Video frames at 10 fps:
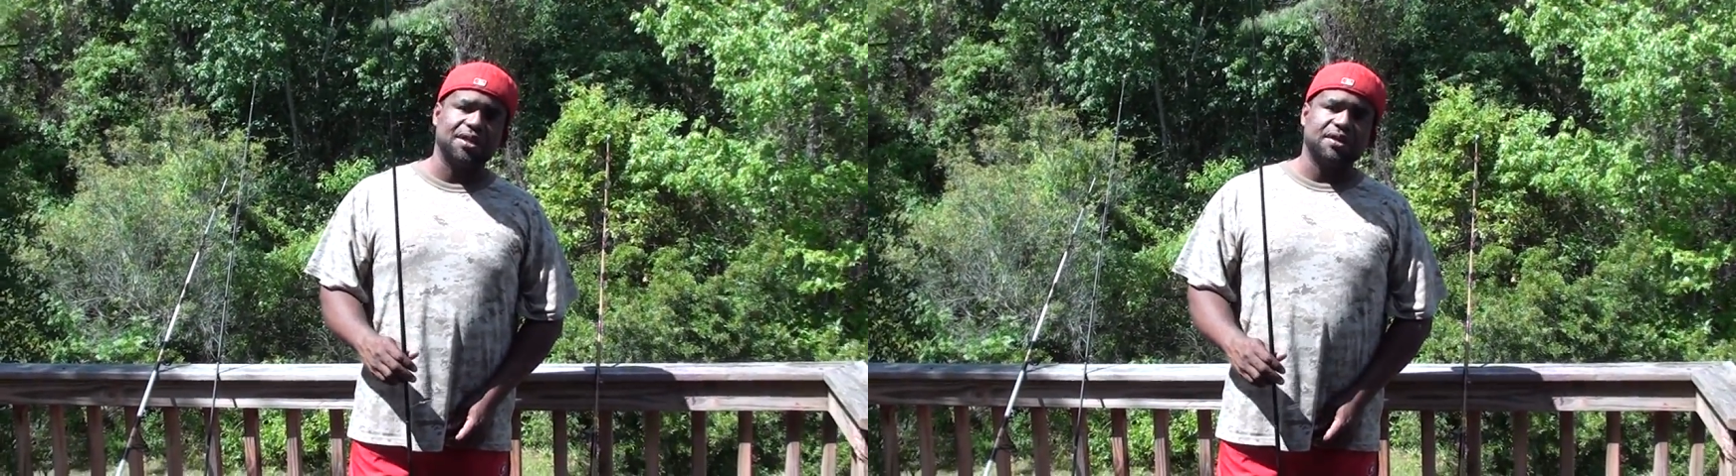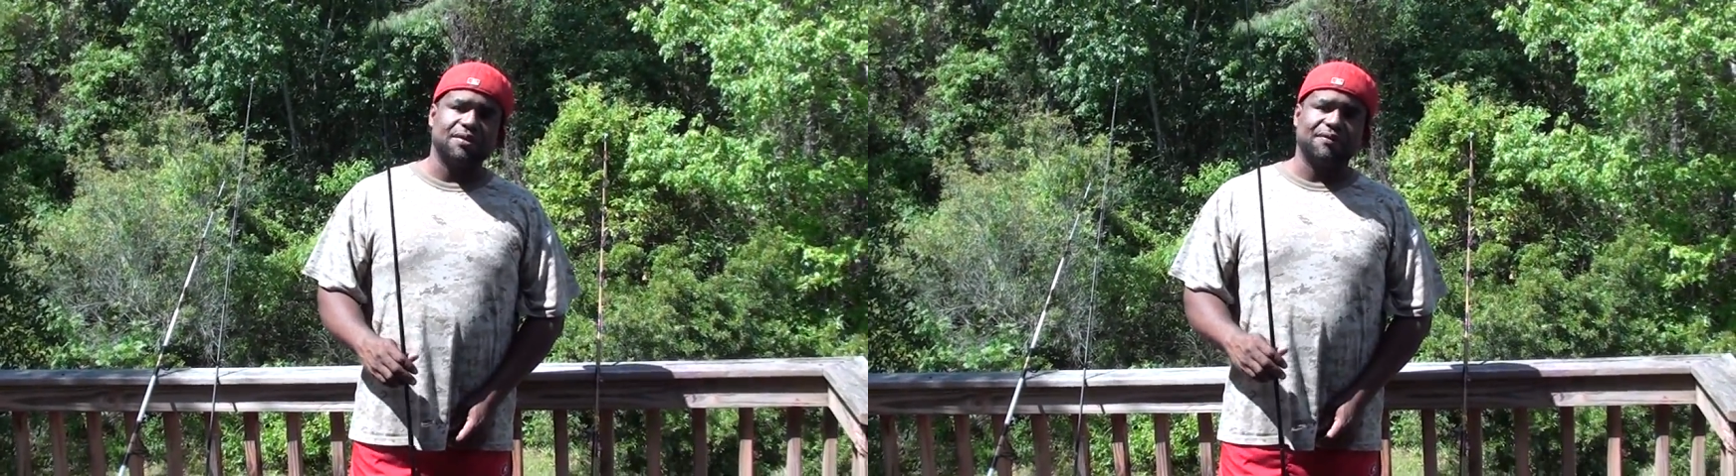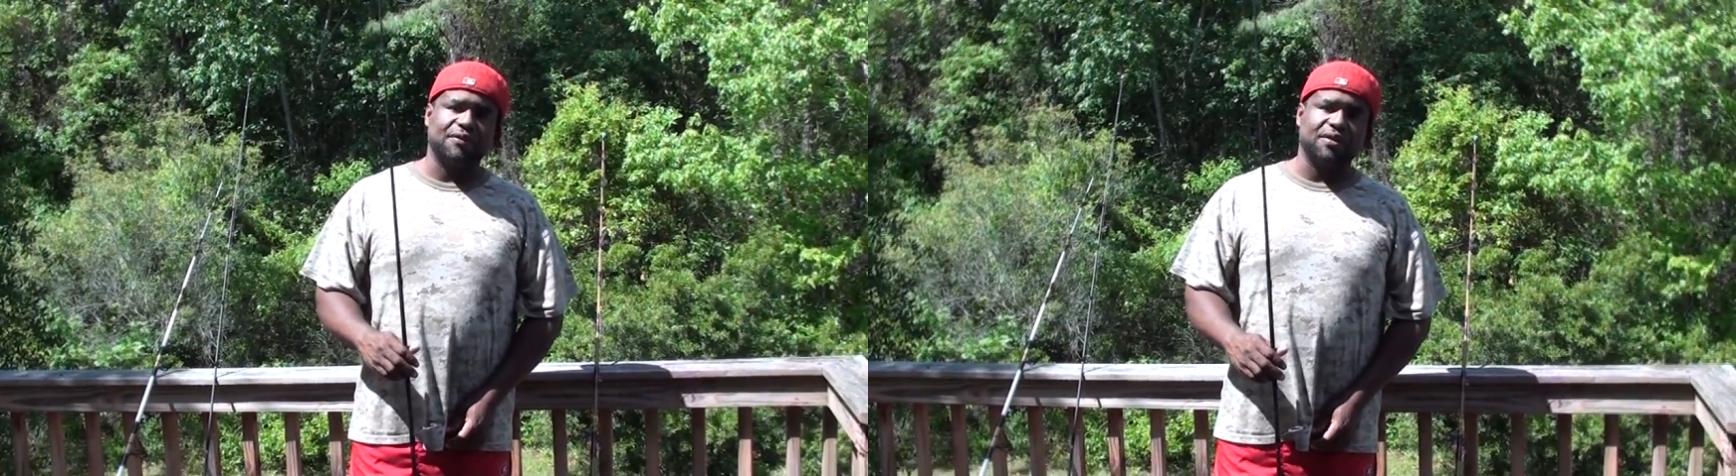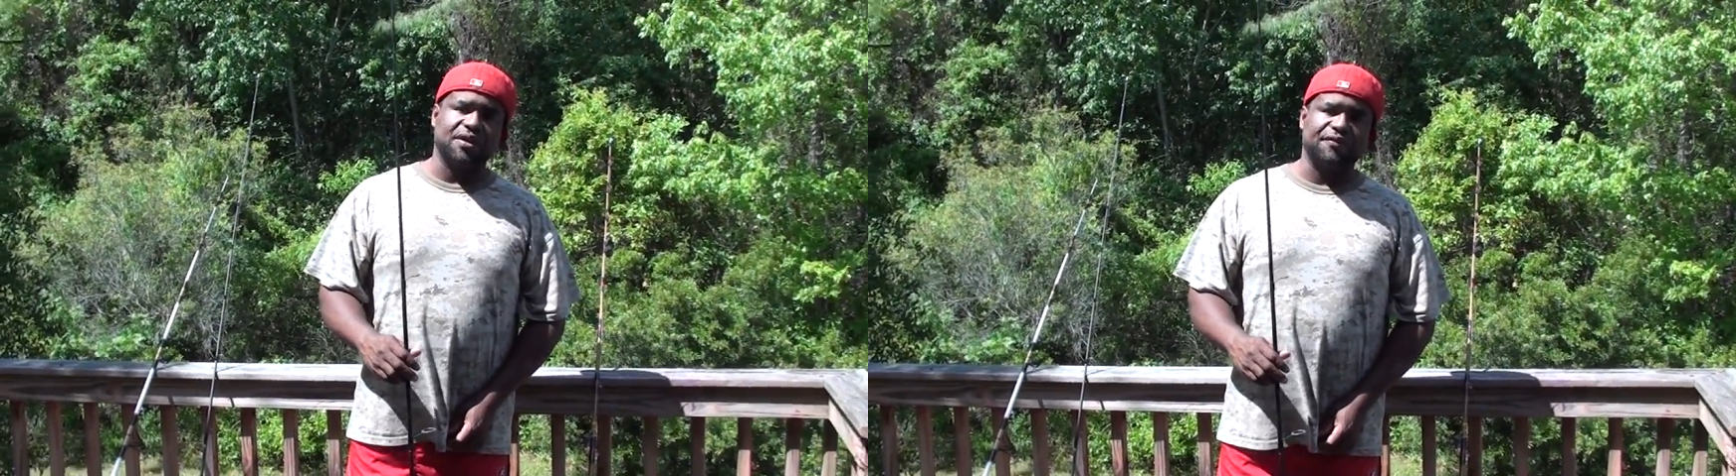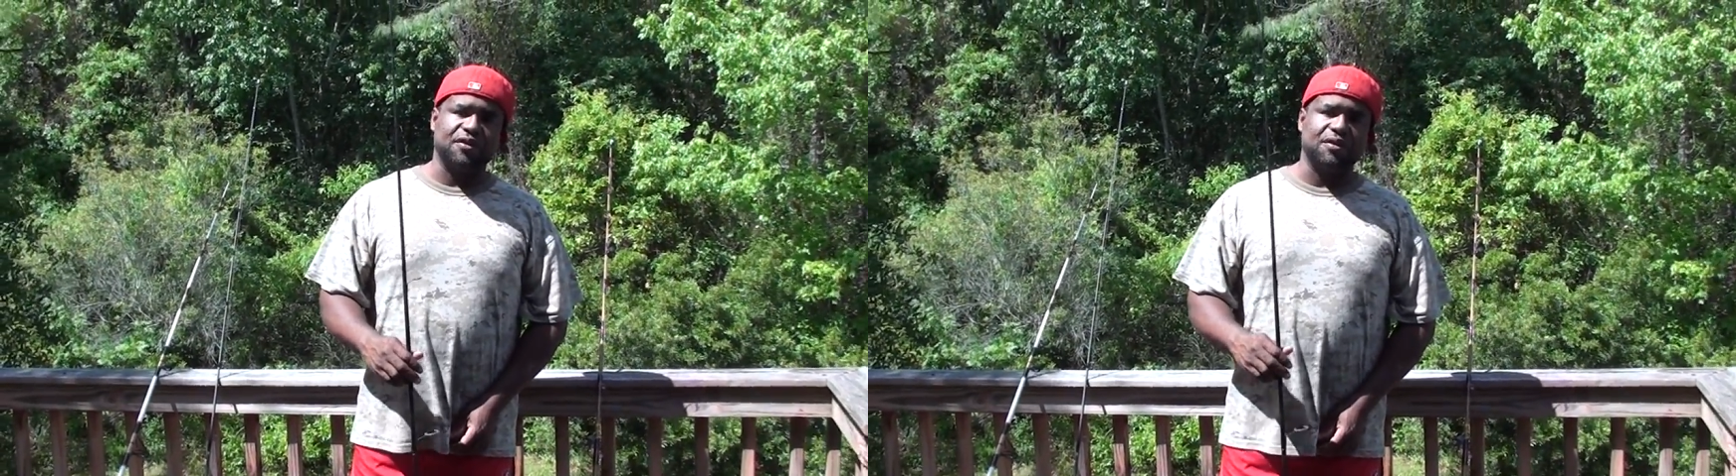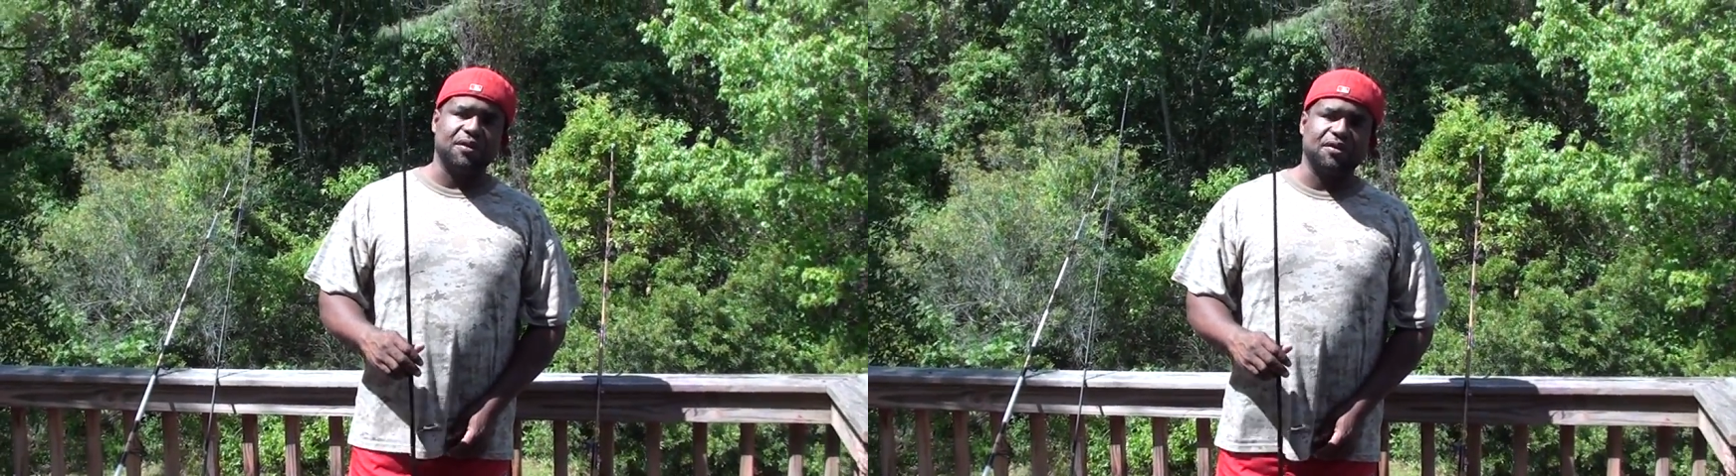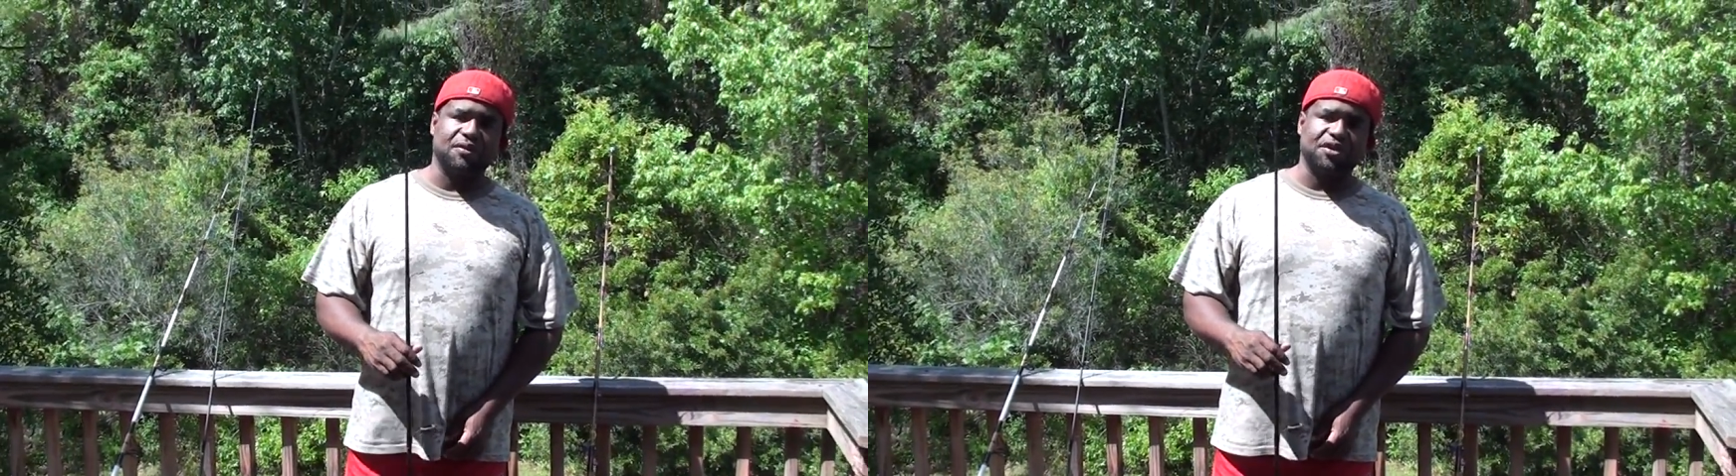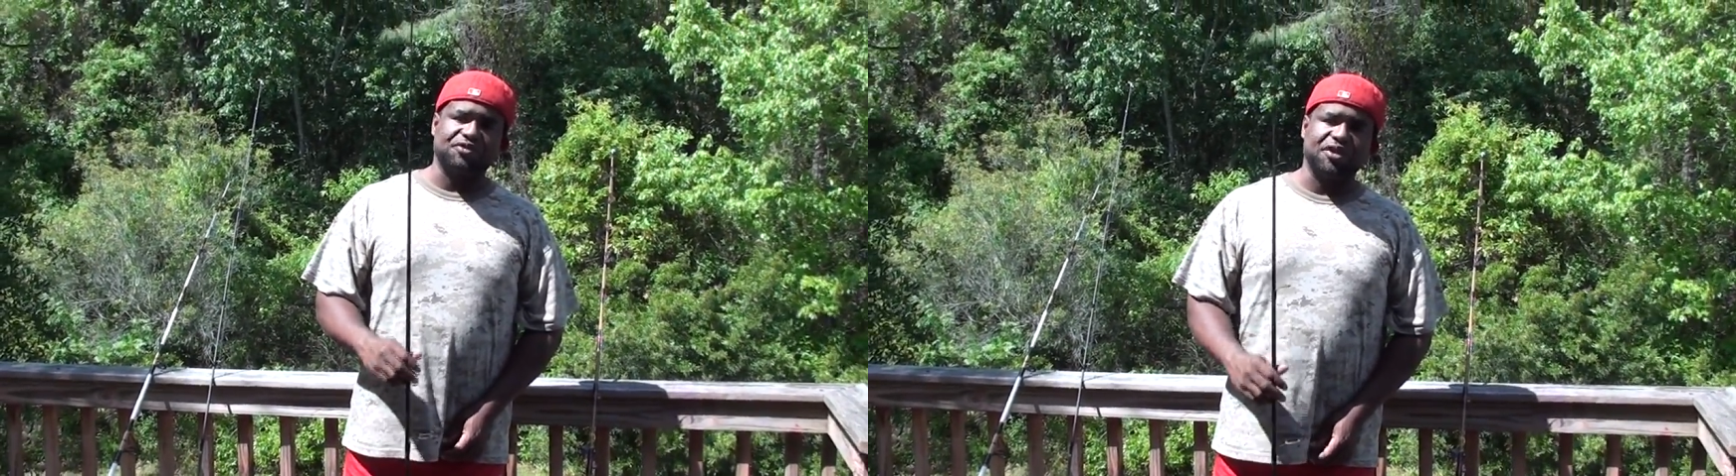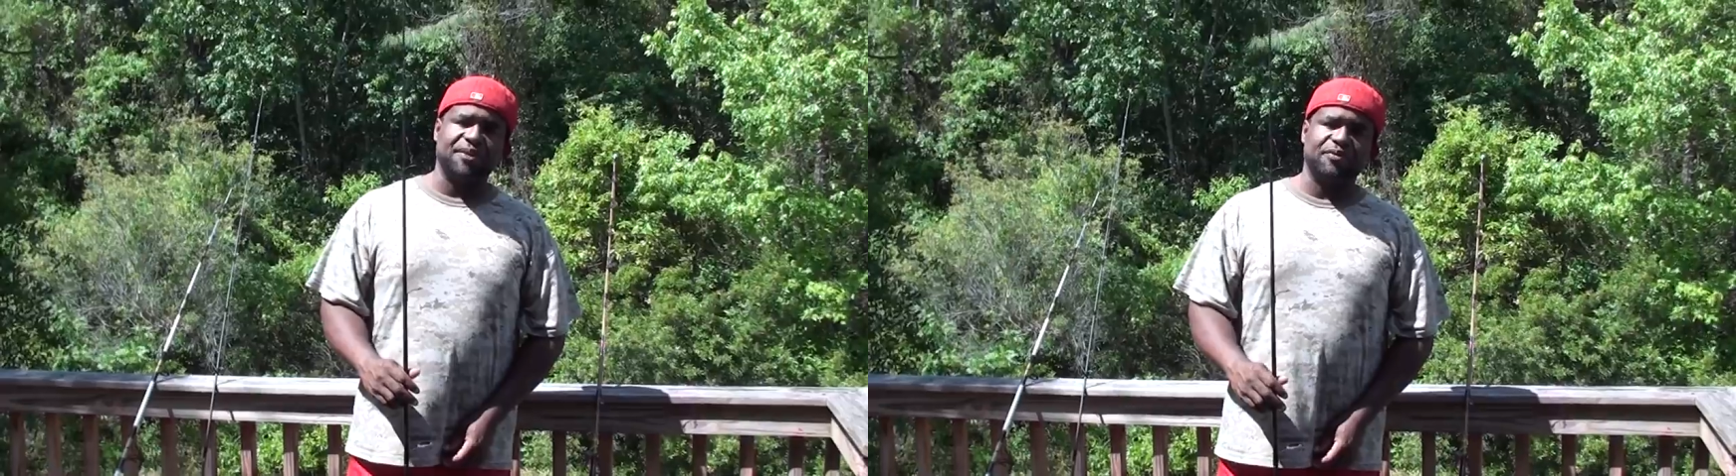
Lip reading: for if you're going on a trip,